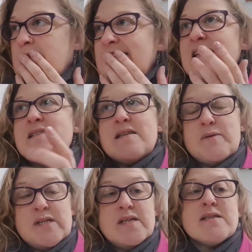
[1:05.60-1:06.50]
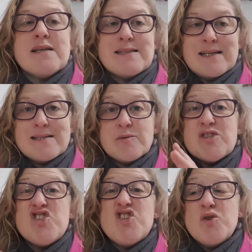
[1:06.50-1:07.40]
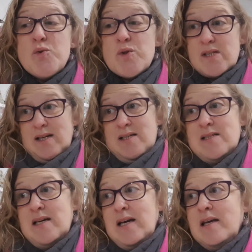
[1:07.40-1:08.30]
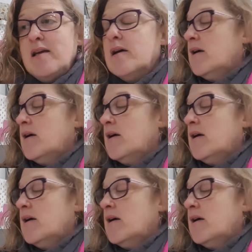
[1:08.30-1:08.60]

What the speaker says: Yesterday was an inset day, so it's Tuesday today.